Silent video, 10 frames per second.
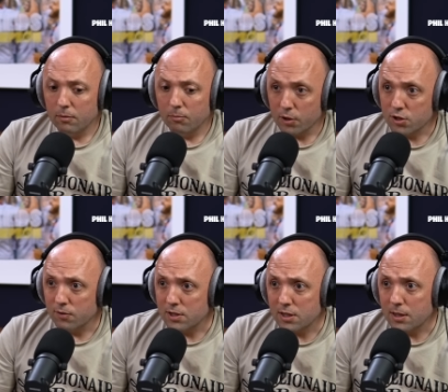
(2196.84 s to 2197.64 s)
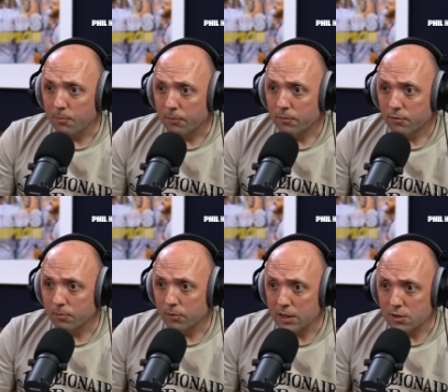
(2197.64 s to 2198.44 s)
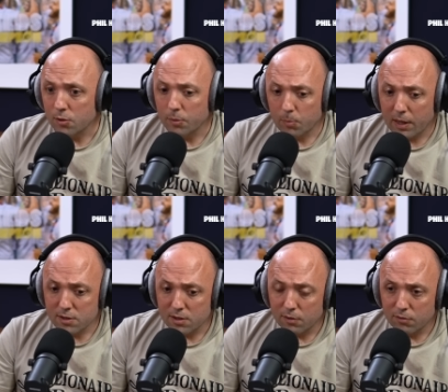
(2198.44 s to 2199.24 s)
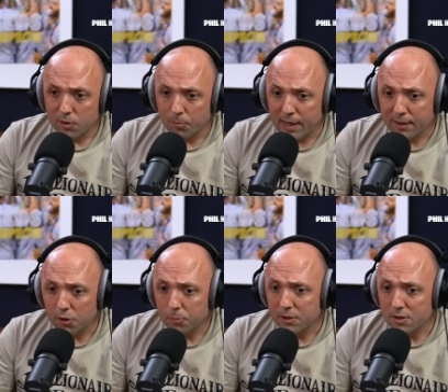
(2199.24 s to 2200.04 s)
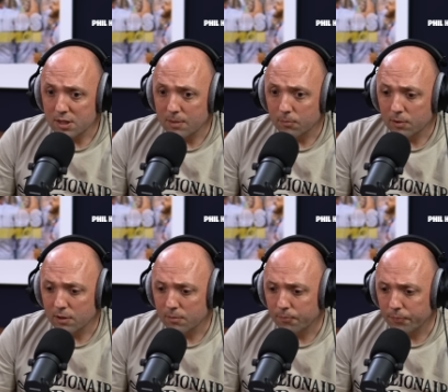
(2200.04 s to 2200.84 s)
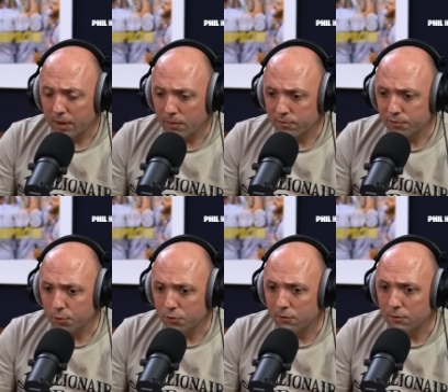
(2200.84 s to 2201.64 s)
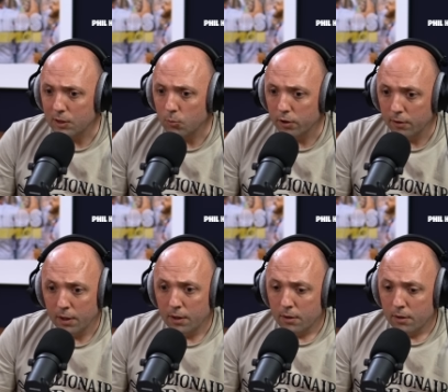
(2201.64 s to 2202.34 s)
much of the same from Leeds. It'll be passing out from the back. It'll be the same kind of 4-2-3-1